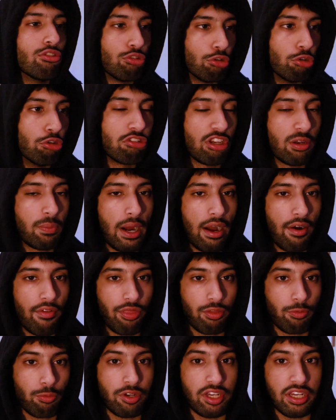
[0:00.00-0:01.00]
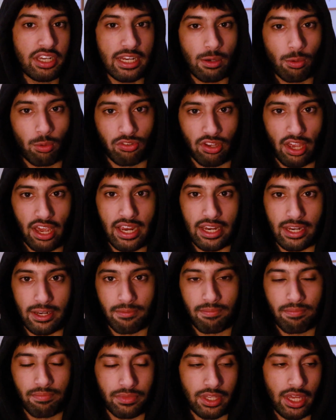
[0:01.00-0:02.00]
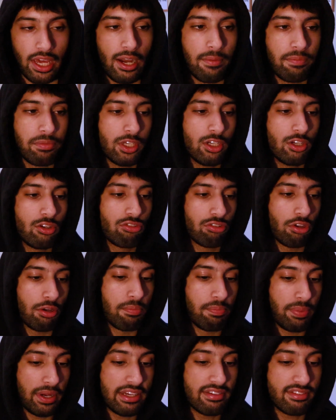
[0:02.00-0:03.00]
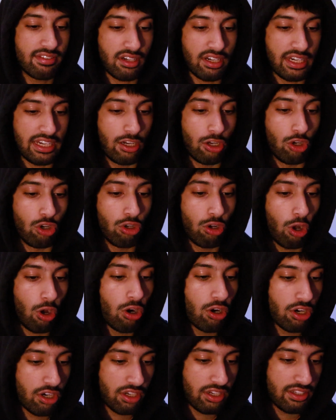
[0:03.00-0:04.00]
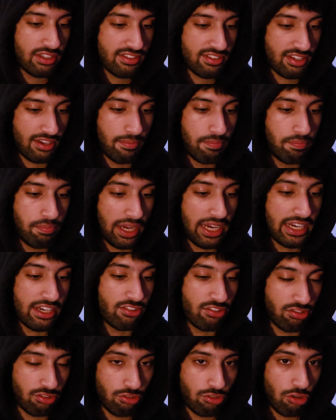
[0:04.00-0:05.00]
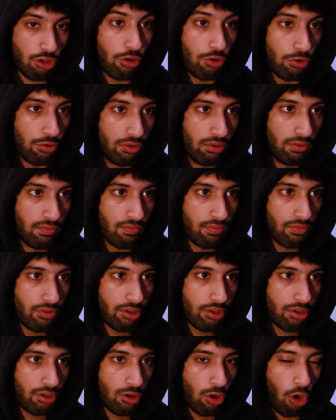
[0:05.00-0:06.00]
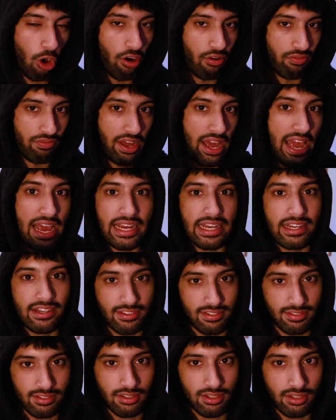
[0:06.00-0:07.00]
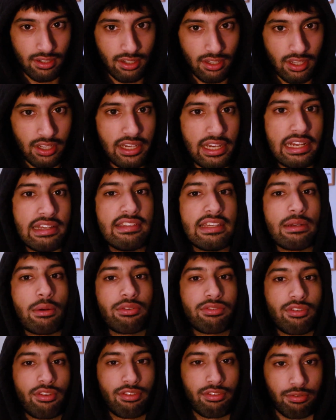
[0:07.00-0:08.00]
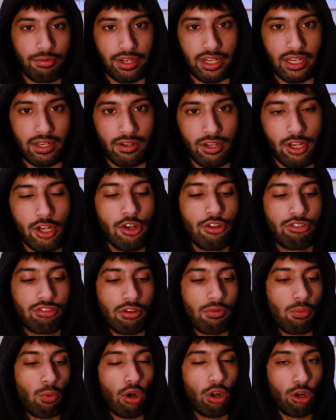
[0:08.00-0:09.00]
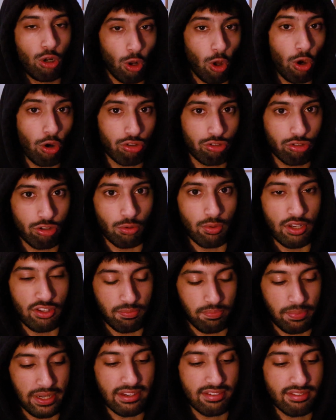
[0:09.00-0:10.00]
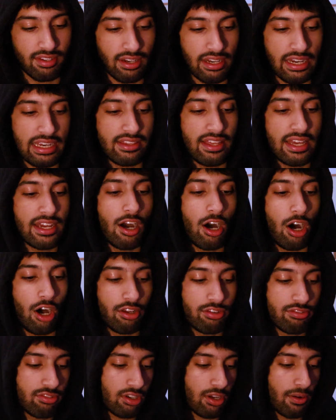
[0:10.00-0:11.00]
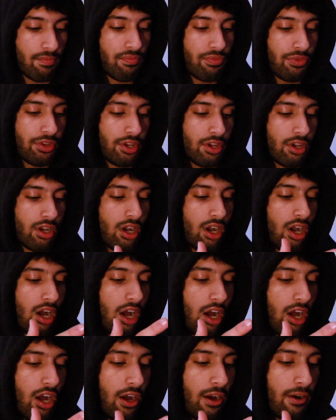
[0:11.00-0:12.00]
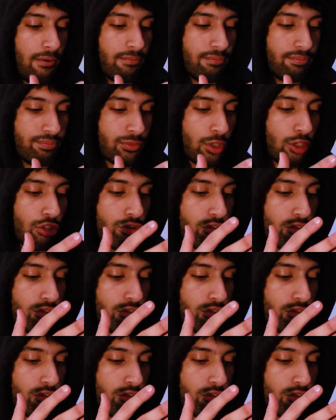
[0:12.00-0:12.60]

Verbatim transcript: 2 to the power 3 equals 8, yeah? So basically, log to base 2 of 8 is equal to 3. So what logs do is basically they ask um,